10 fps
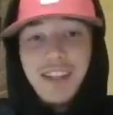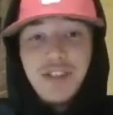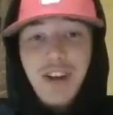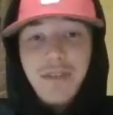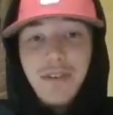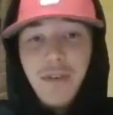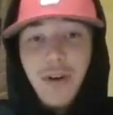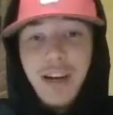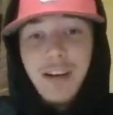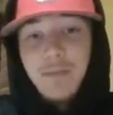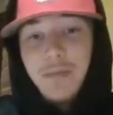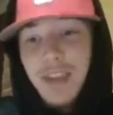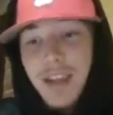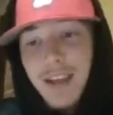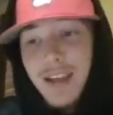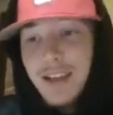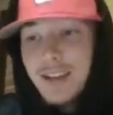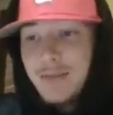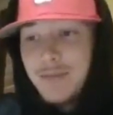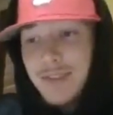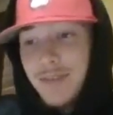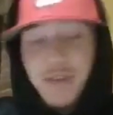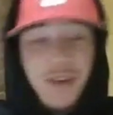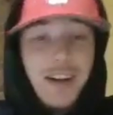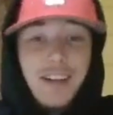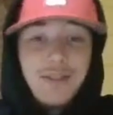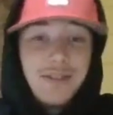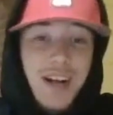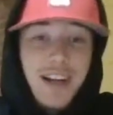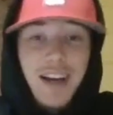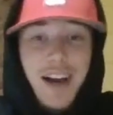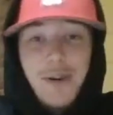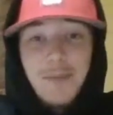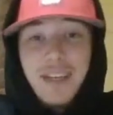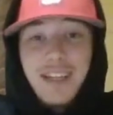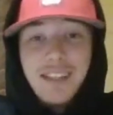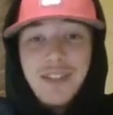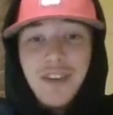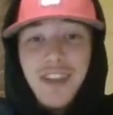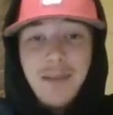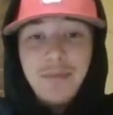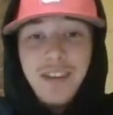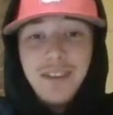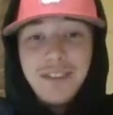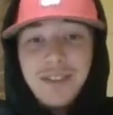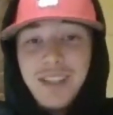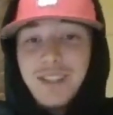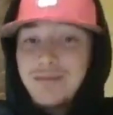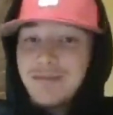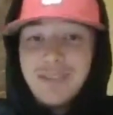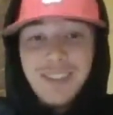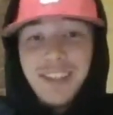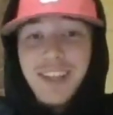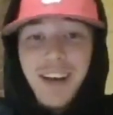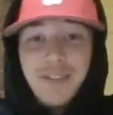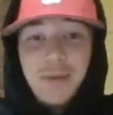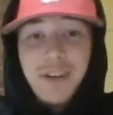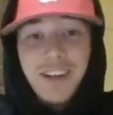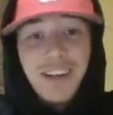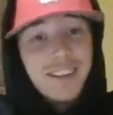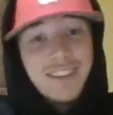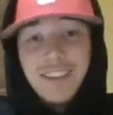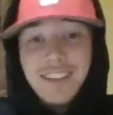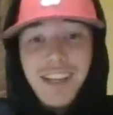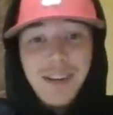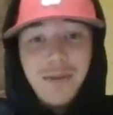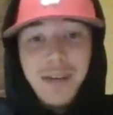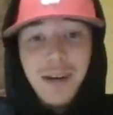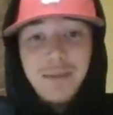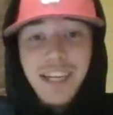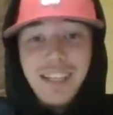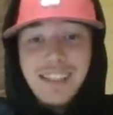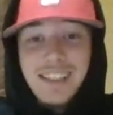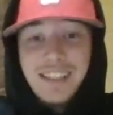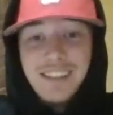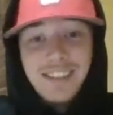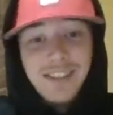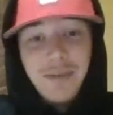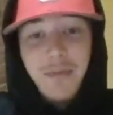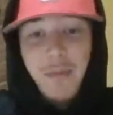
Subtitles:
striving for it. And if you're going to try to outbeat us for that brother duo, you're going to have to work hard, because I know we are behind the scenes. So